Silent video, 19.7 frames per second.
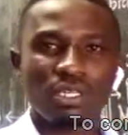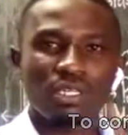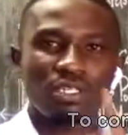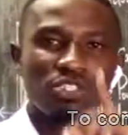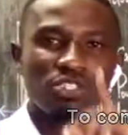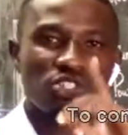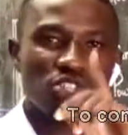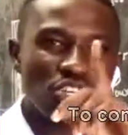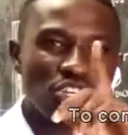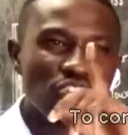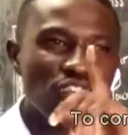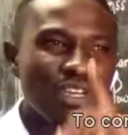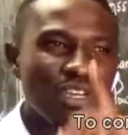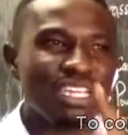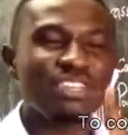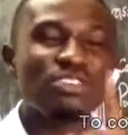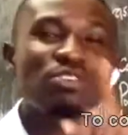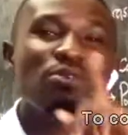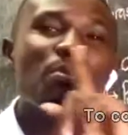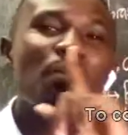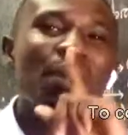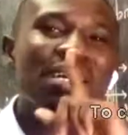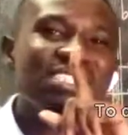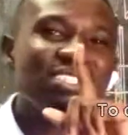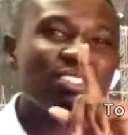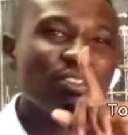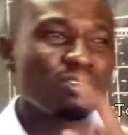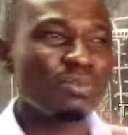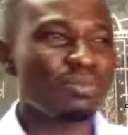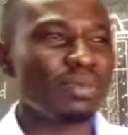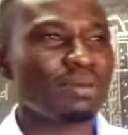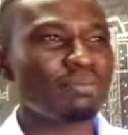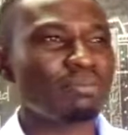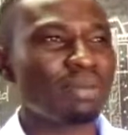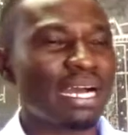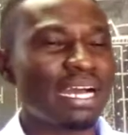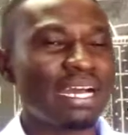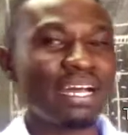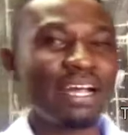Children, you must remember
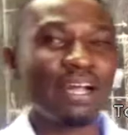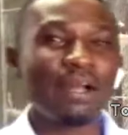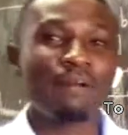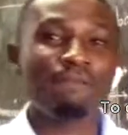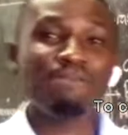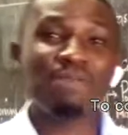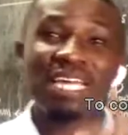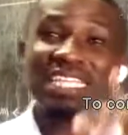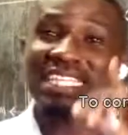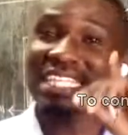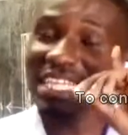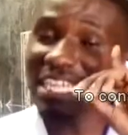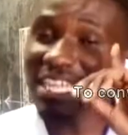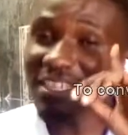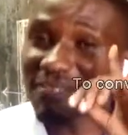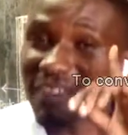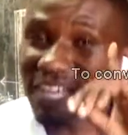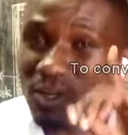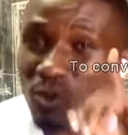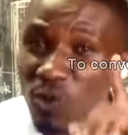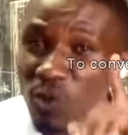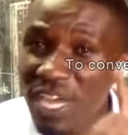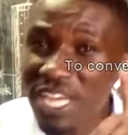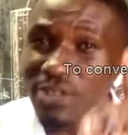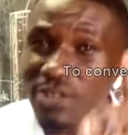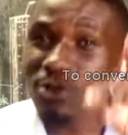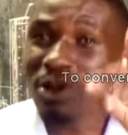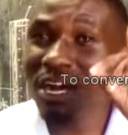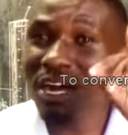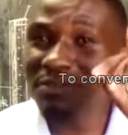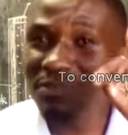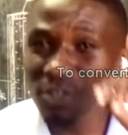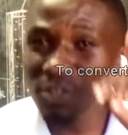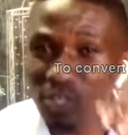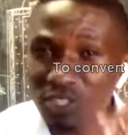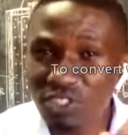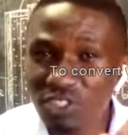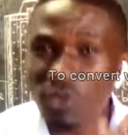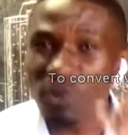that even when you have
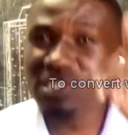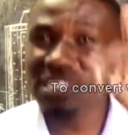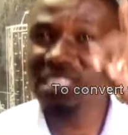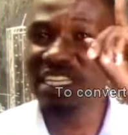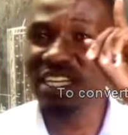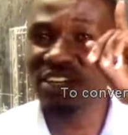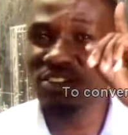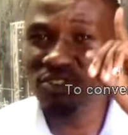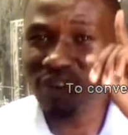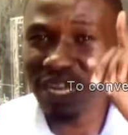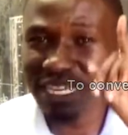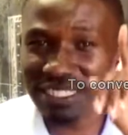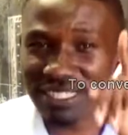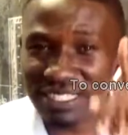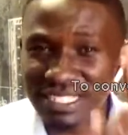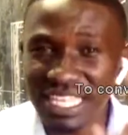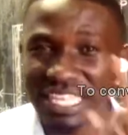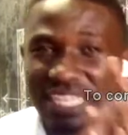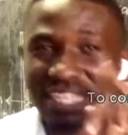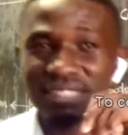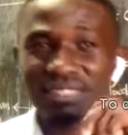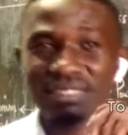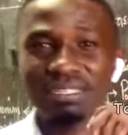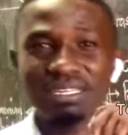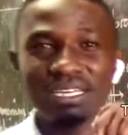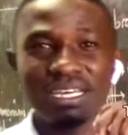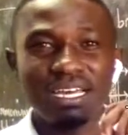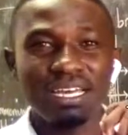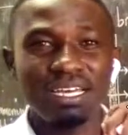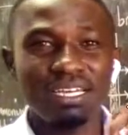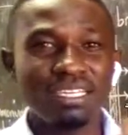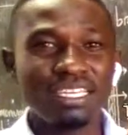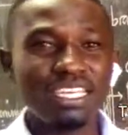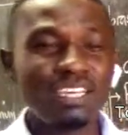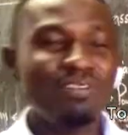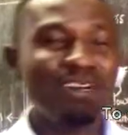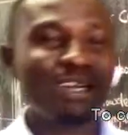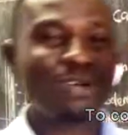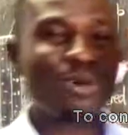not used the dry cell,
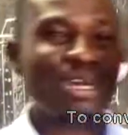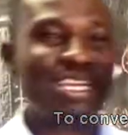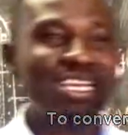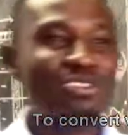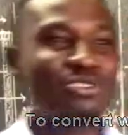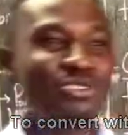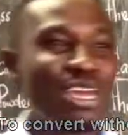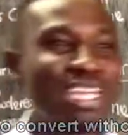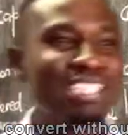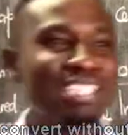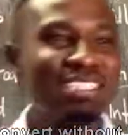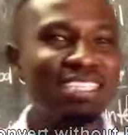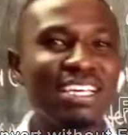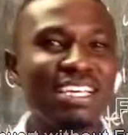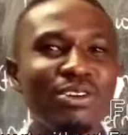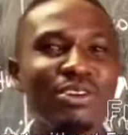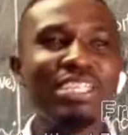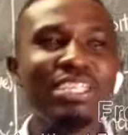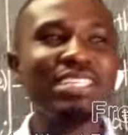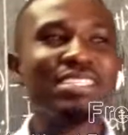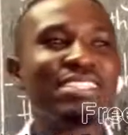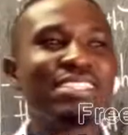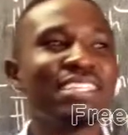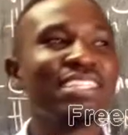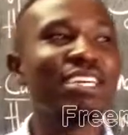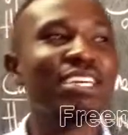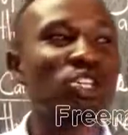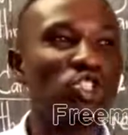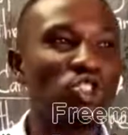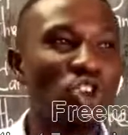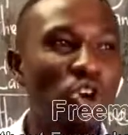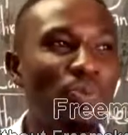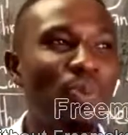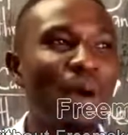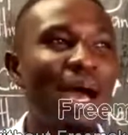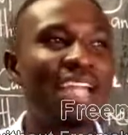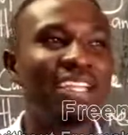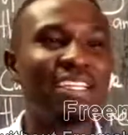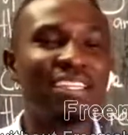even when the dry cell is in the shop
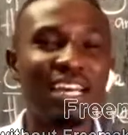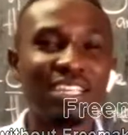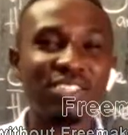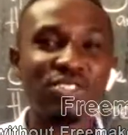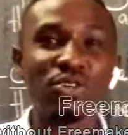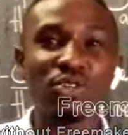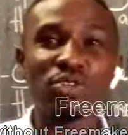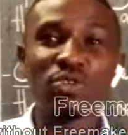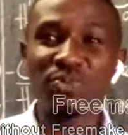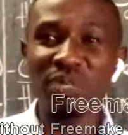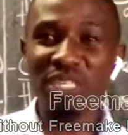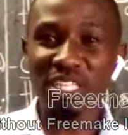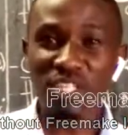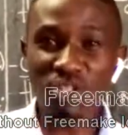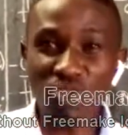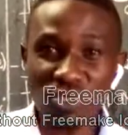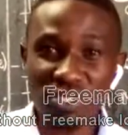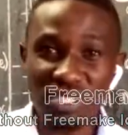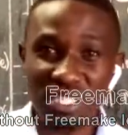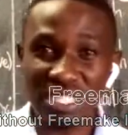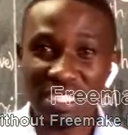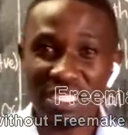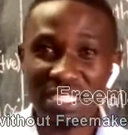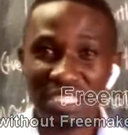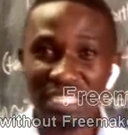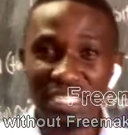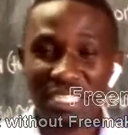and it has not been used,